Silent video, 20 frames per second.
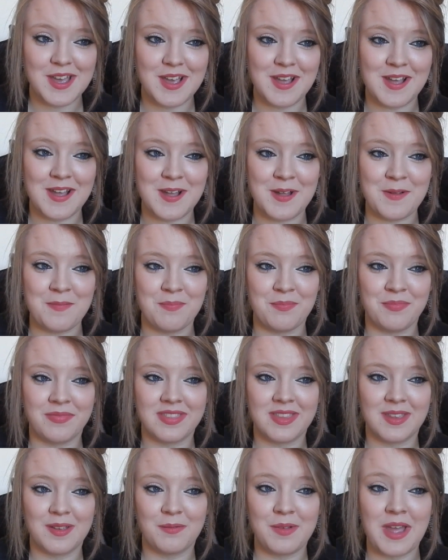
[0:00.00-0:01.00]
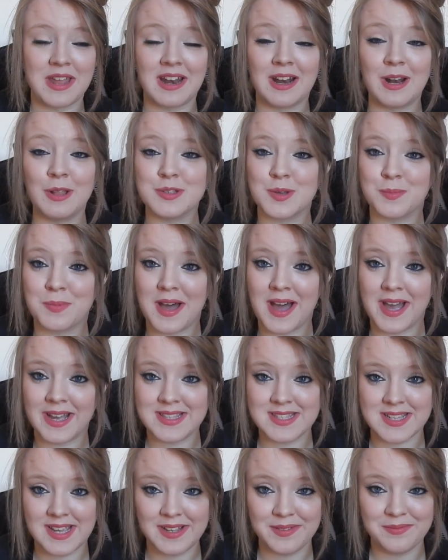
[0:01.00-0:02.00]
We had a little
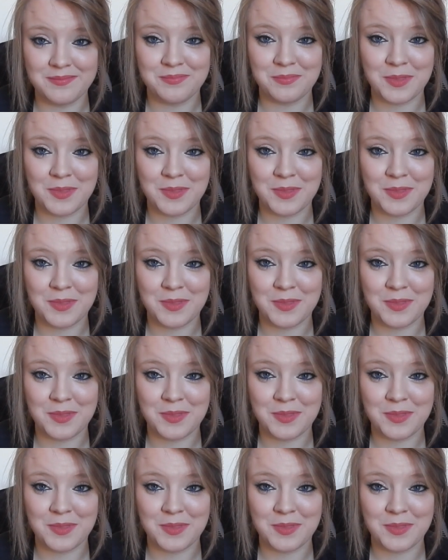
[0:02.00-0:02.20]
party,